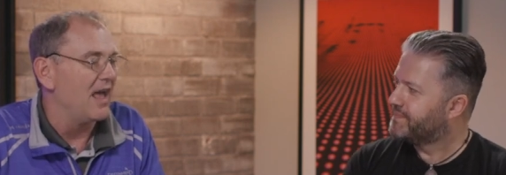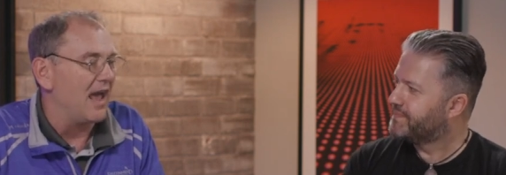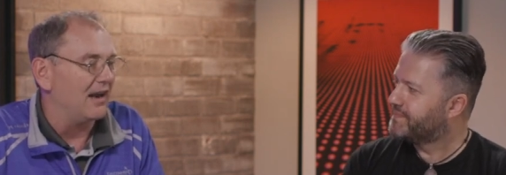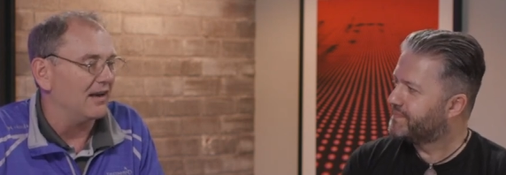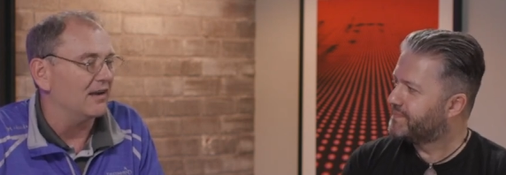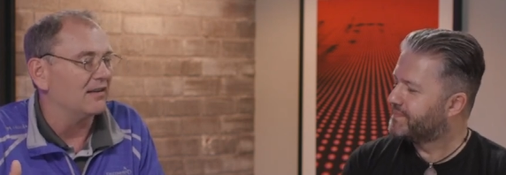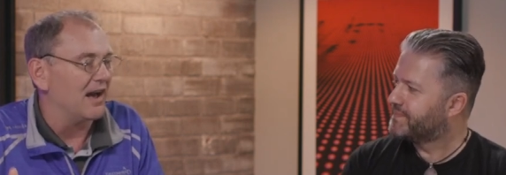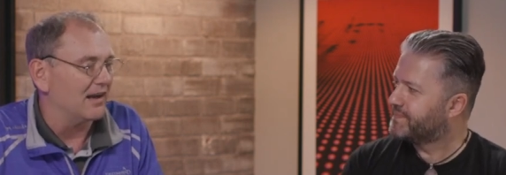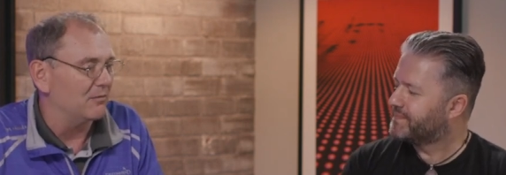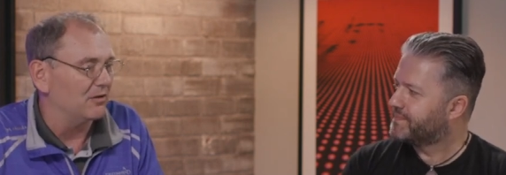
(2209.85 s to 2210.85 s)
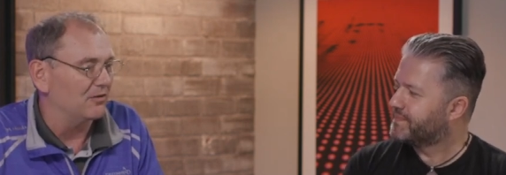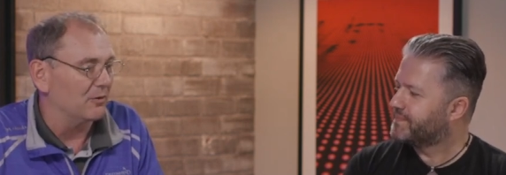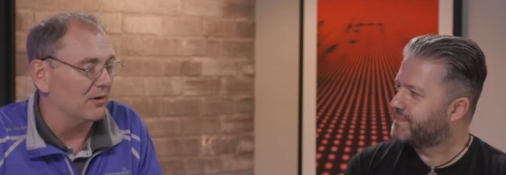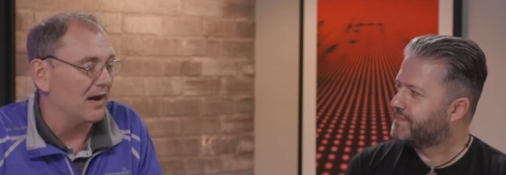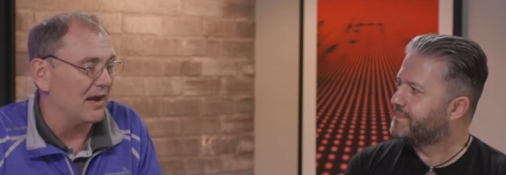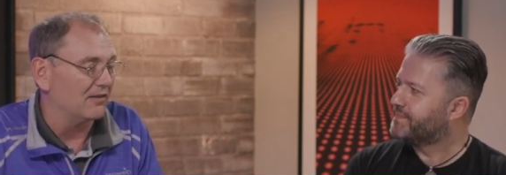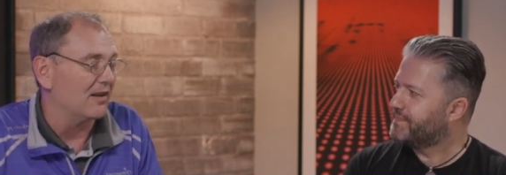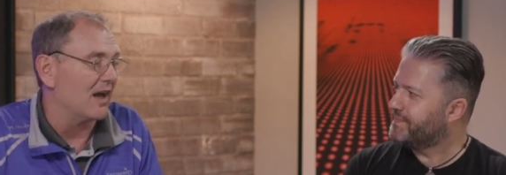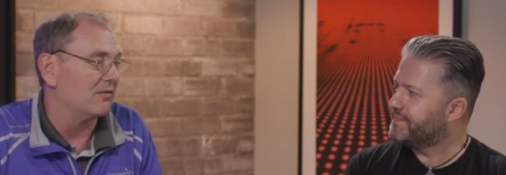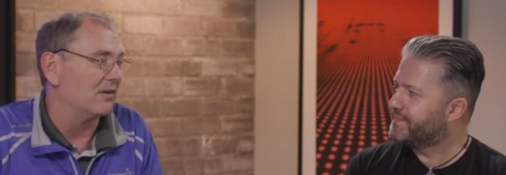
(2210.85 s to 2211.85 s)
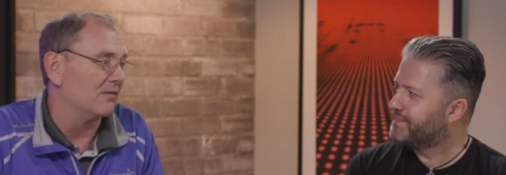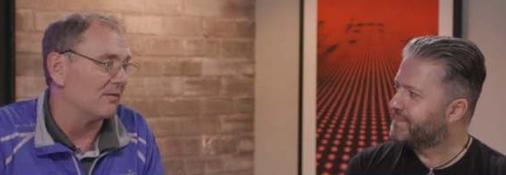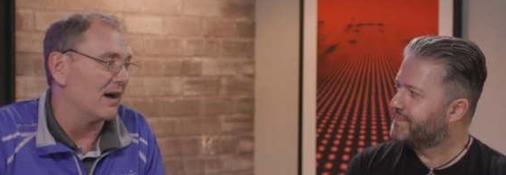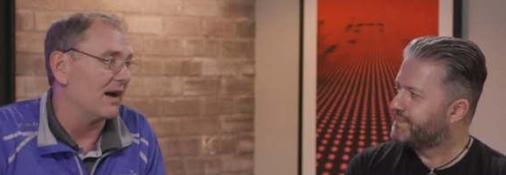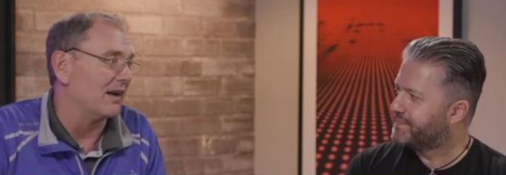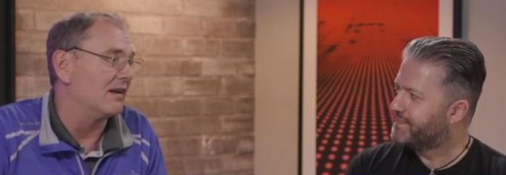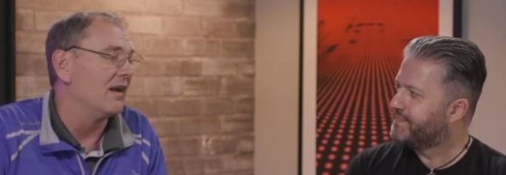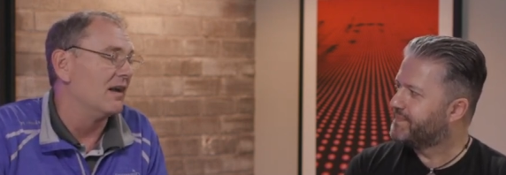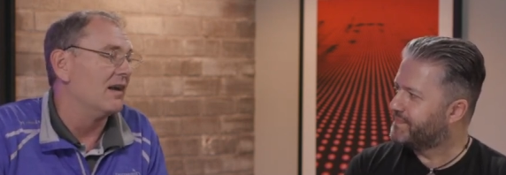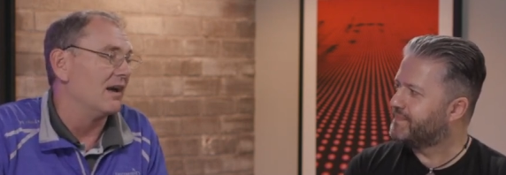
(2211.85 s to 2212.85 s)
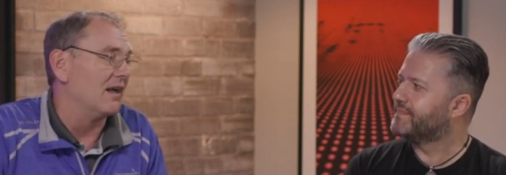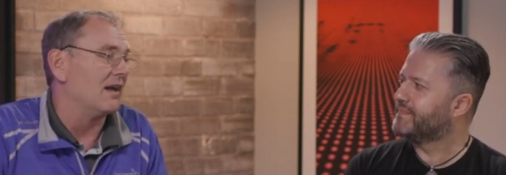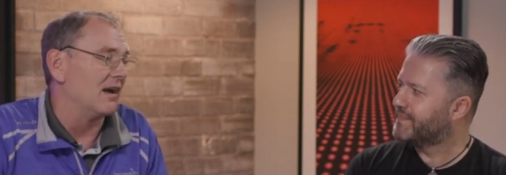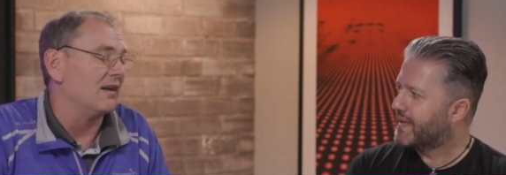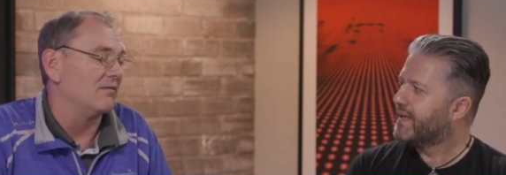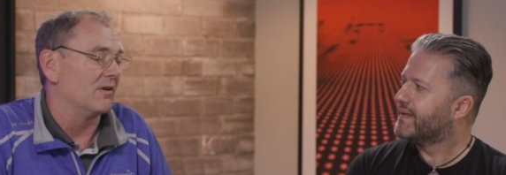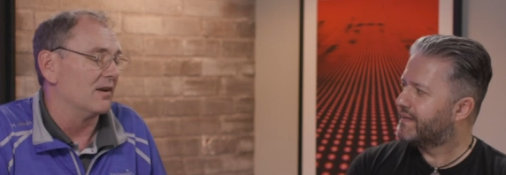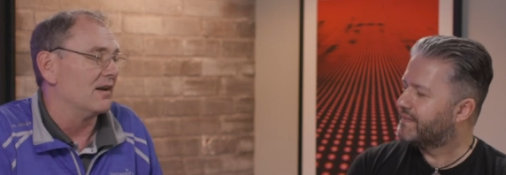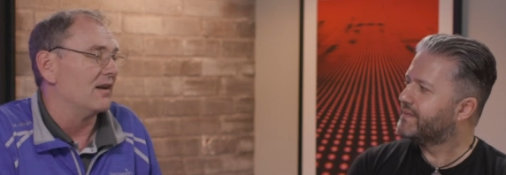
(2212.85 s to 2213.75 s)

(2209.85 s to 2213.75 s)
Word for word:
Speaker 1: And in a document store, I actually have to define mm-hmm. a, an inverted